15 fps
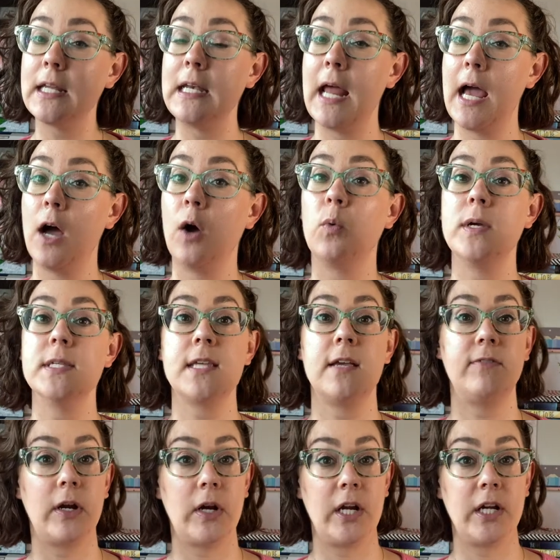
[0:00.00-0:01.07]
now was a
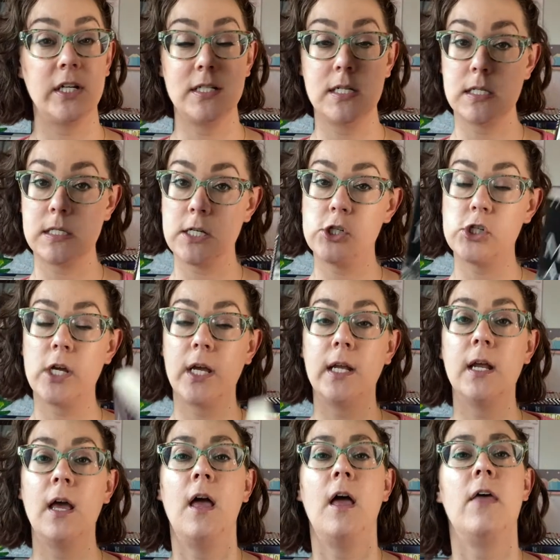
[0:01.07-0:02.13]
very good
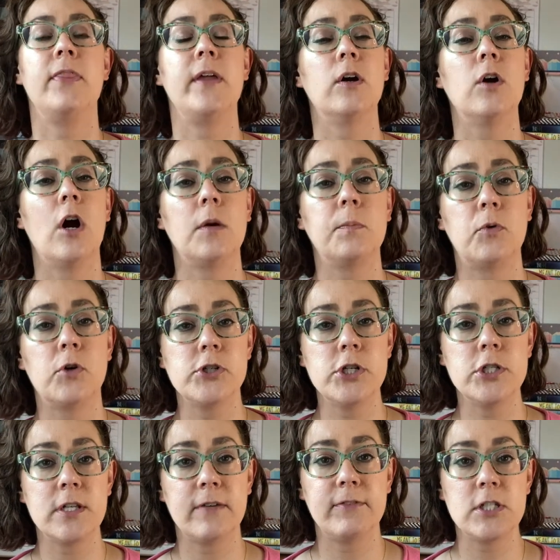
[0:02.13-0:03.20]
decision. There are
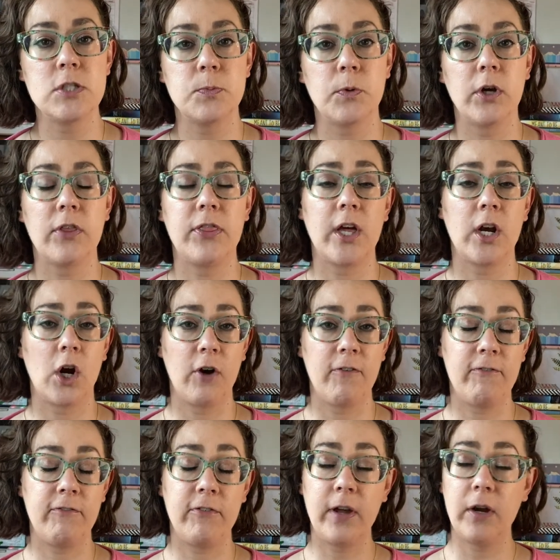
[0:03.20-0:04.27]
portions of this book that are
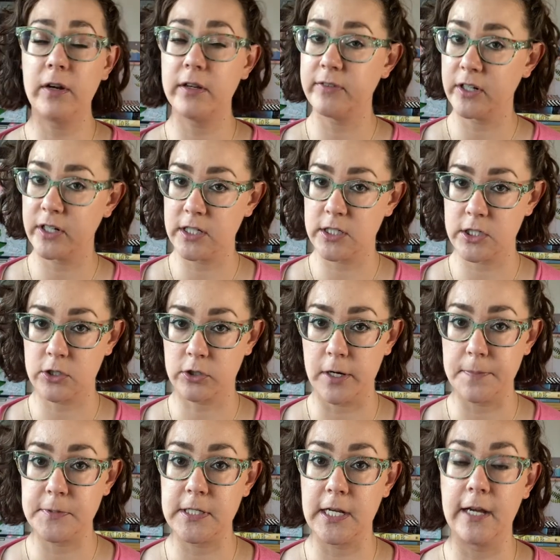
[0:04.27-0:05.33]
very, very
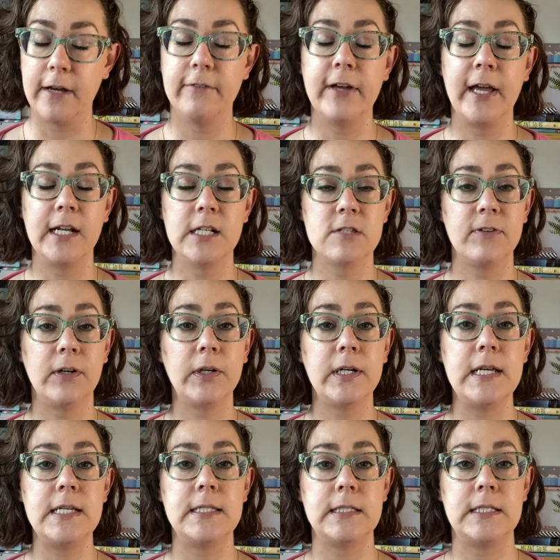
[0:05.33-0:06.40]
descriptive, and it's very
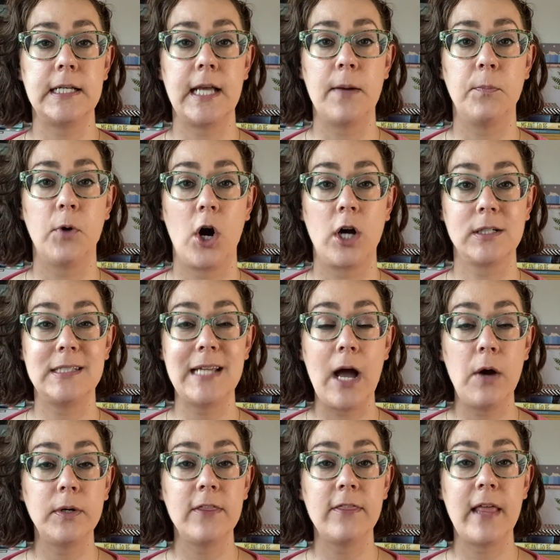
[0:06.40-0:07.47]
easy to get bogged
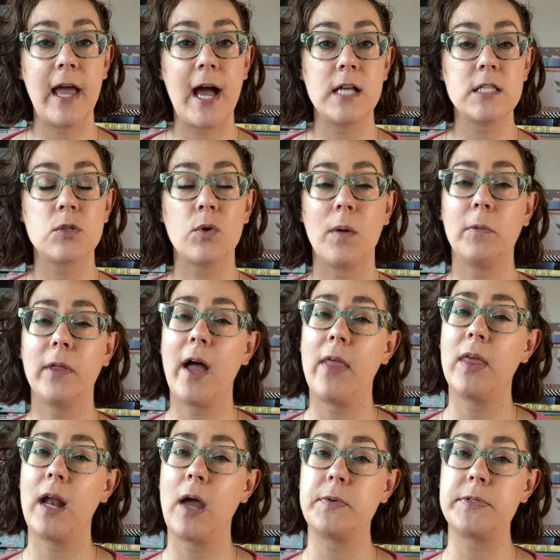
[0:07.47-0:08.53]
down in that, so I'm glad
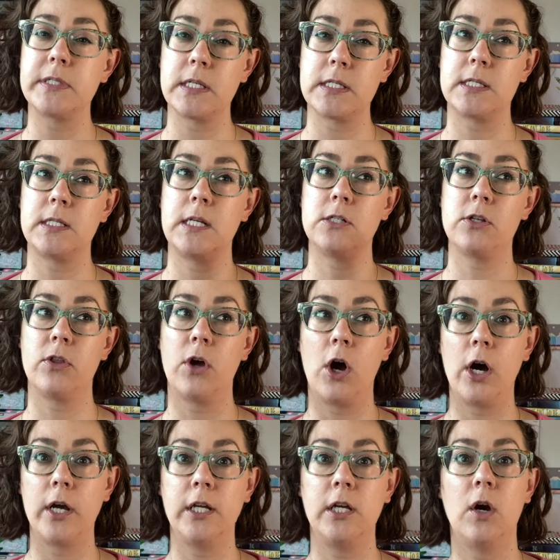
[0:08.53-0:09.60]
that I was listening to the
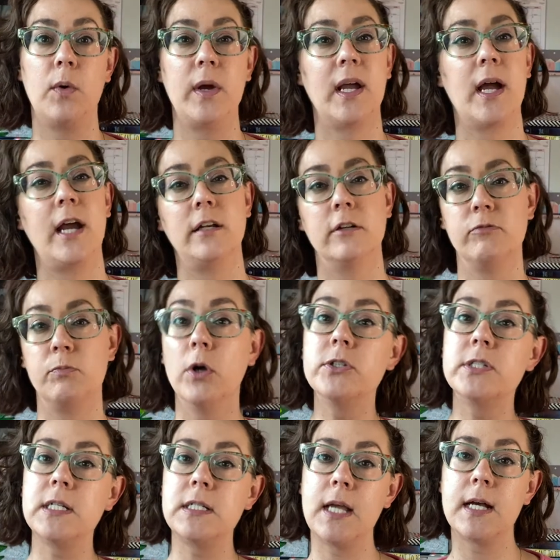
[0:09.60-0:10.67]
audio and kind of
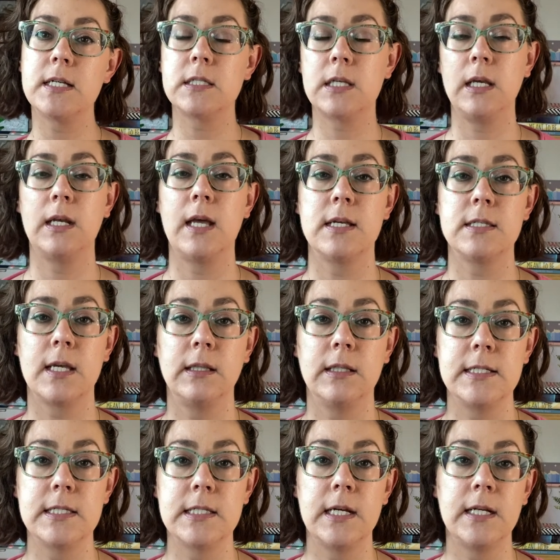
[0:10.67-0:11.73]
multitasking as I
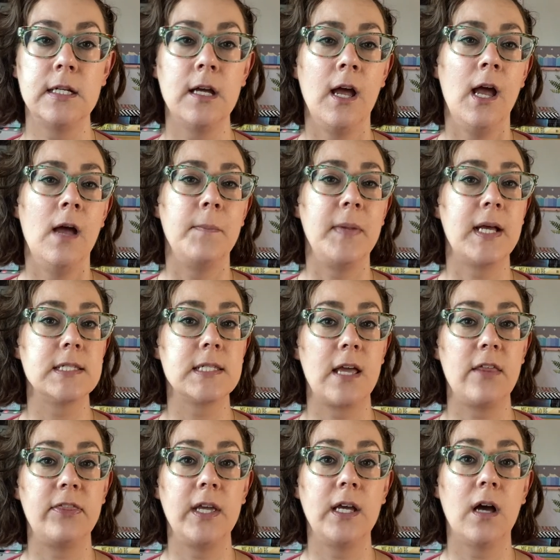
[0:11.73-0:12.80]
listened, because I
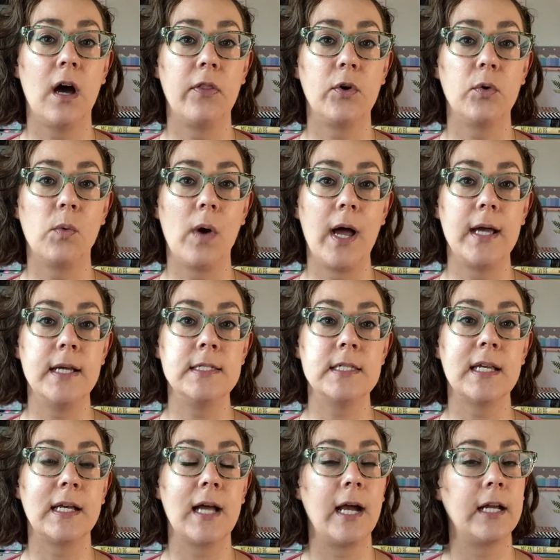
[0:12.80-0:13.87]
think otherwise
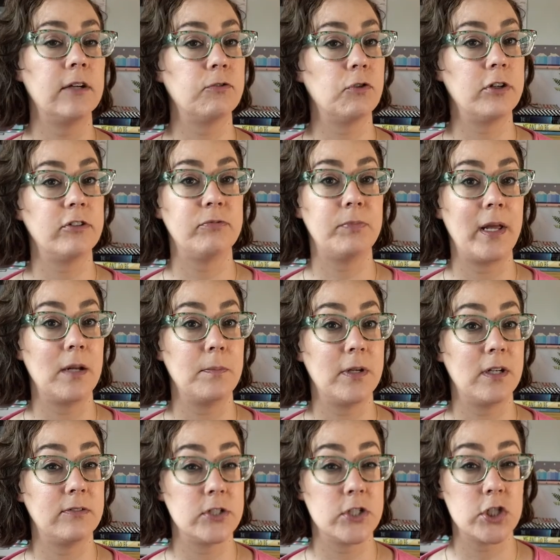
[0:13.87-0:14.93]
it kind of would have been a bit
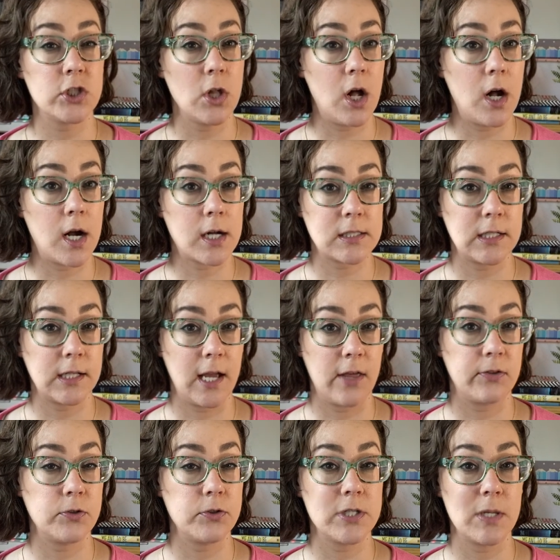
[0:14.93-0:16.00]
of a slog to get
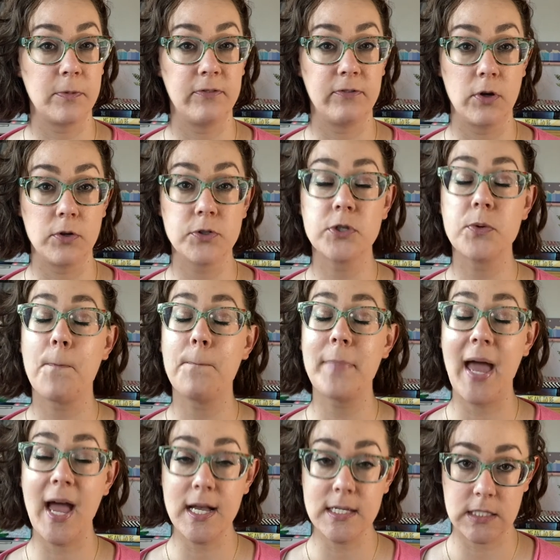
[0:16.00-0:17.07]
through some of those
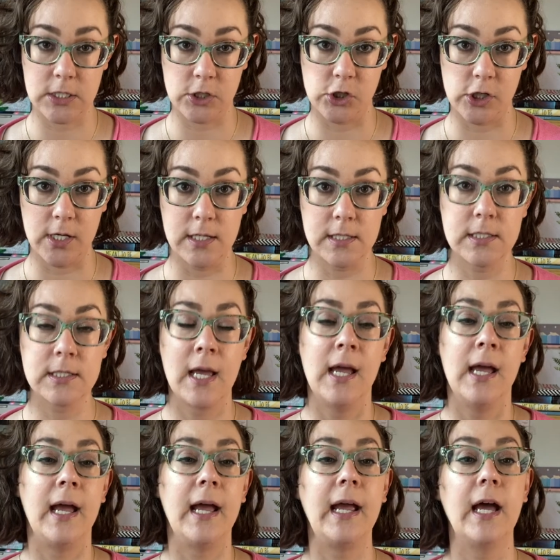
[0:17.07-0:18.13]
passages,
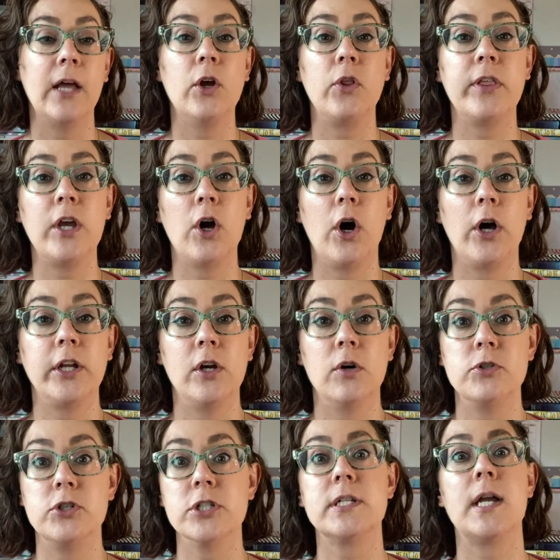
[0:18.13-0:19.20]
and the audio
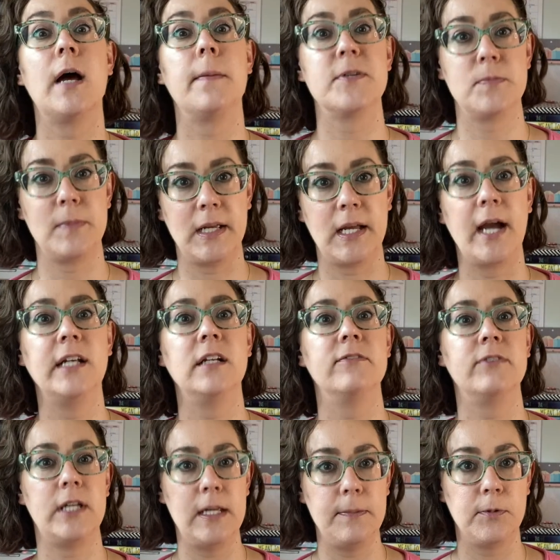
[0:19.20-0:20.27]
just helped me kind
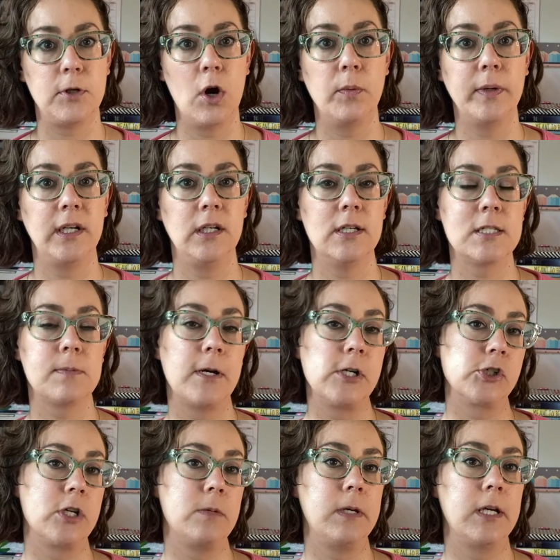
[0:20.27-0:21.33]
of keep going,
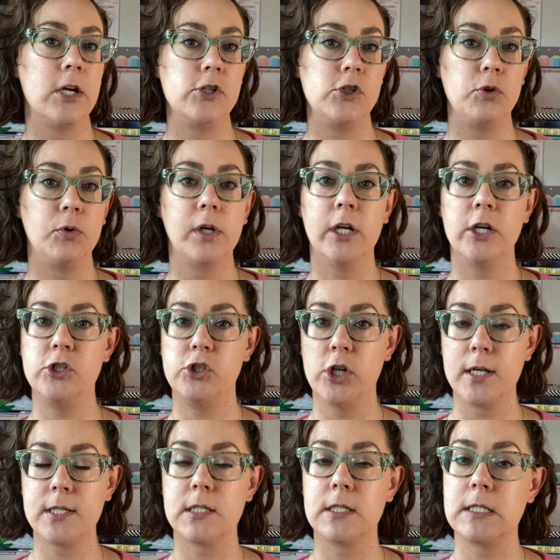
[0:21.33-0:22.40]
especially because you could
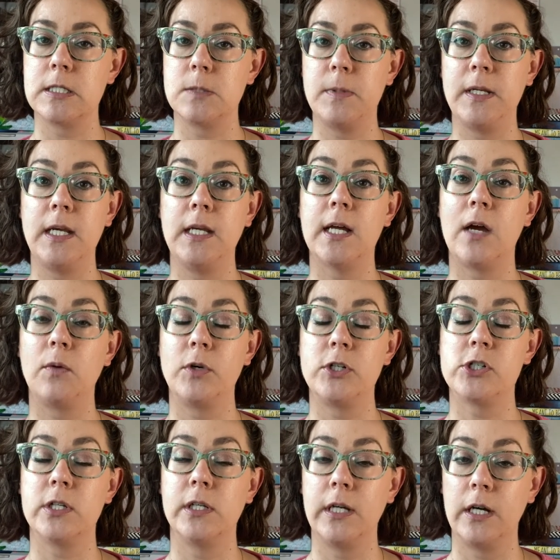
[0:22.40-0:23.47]
adjust the speed at
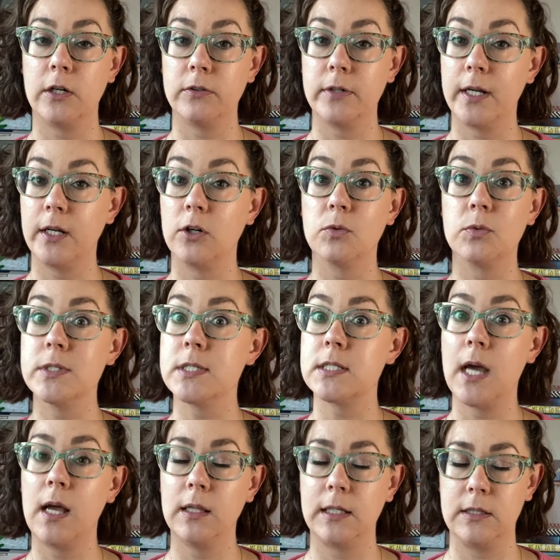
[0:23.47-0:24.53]
which the narrator was
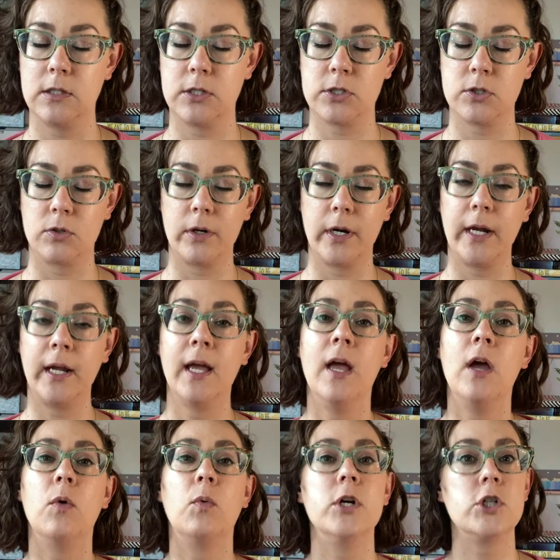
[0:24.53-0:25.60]
telling the story,
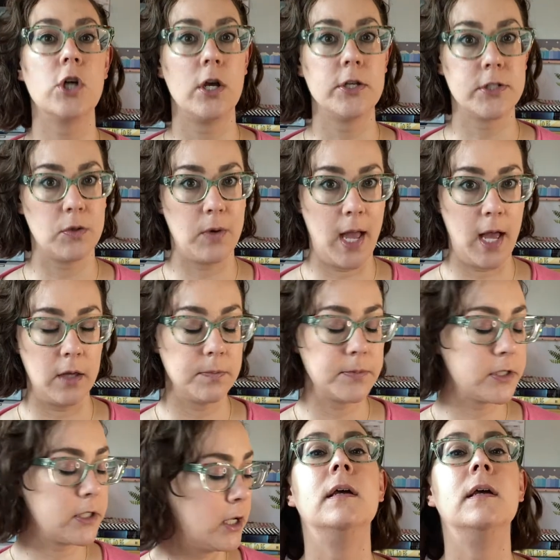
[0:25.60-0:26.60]
which also helped.